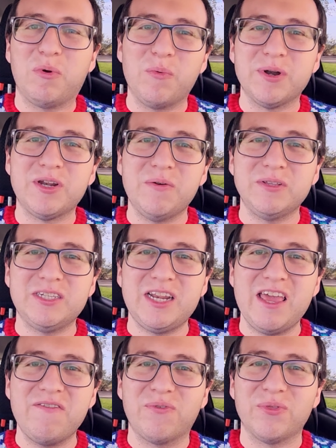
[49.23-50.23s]
what we're doing
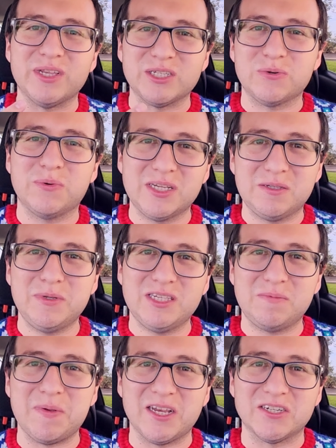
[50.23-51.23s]
today for this Christmas
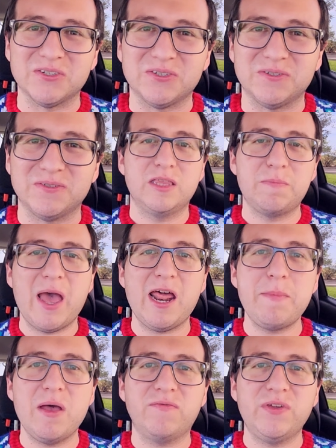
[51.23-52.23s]
special. The
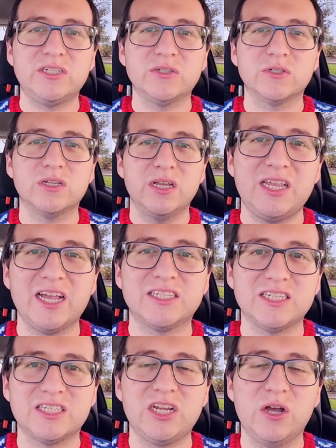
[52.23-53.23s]
patty melt features
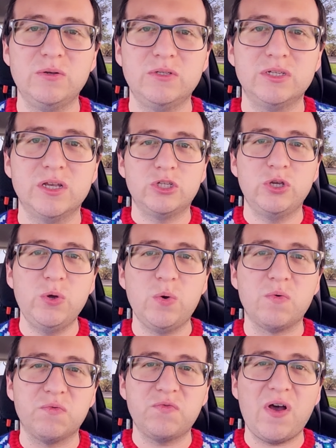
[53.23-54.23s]
Texas toast,
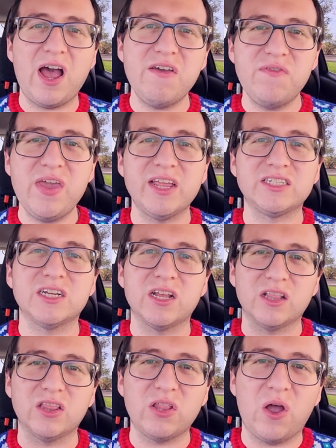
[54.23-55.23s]
two five inch
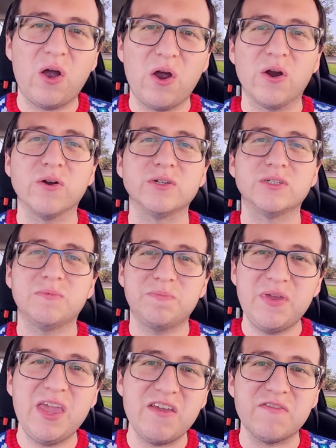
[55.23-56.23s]
large
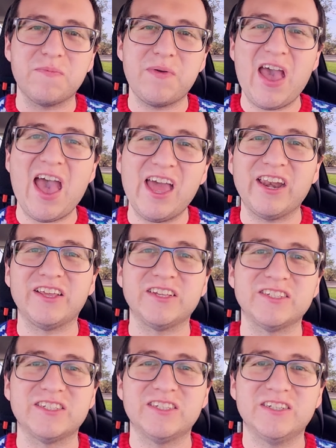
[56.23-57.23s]
beef
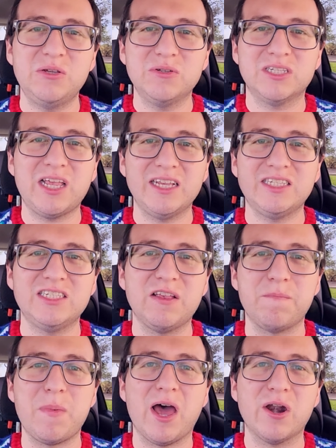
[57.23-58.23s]
patties, two slices
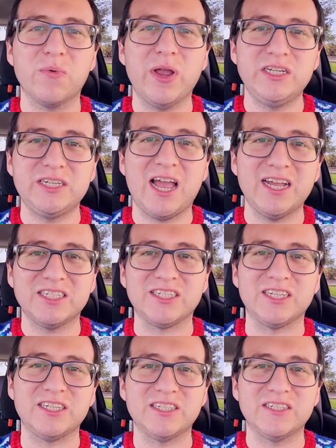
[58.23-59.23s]
of Monterey Jack
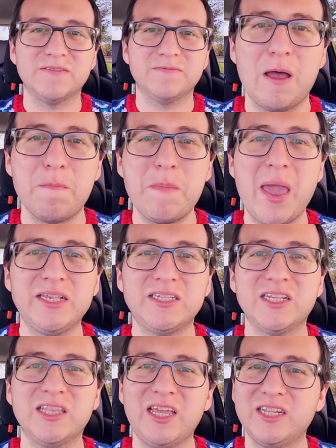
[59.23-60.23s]
cheese,
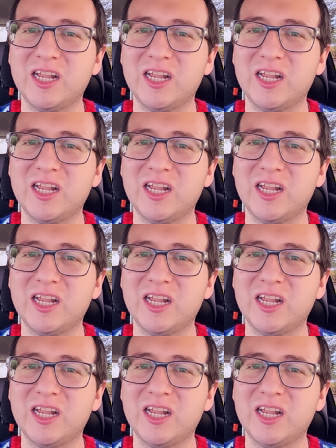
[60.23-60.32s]
amazingly